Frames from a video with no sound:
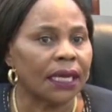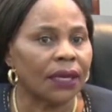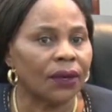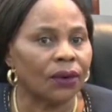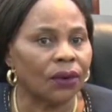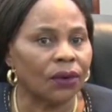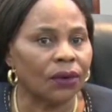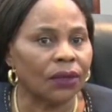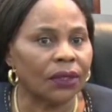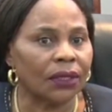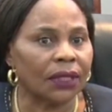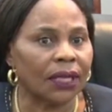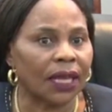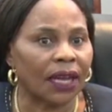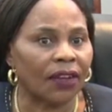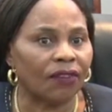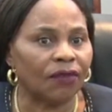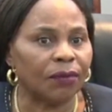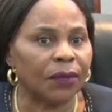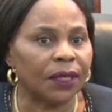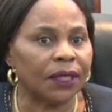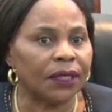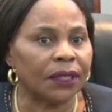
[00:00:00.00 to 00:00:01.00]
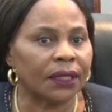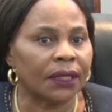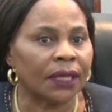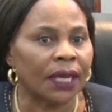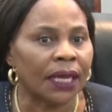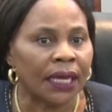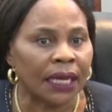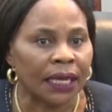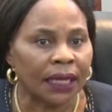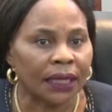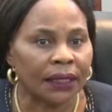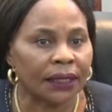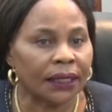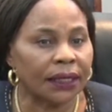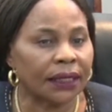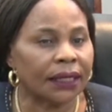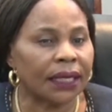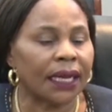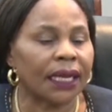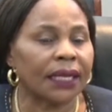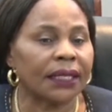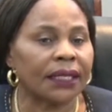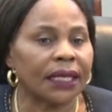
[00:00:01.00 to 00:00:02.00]
on government
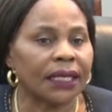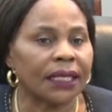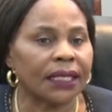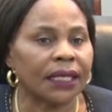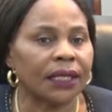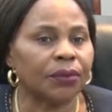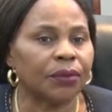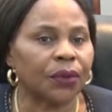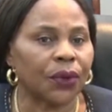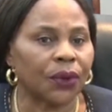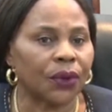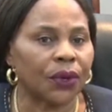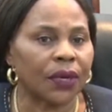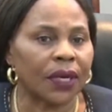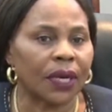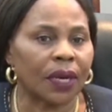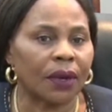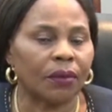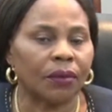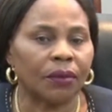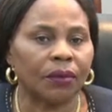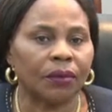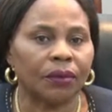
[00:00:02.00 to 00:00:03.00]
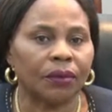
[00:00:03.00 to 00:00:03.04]
digitalization program.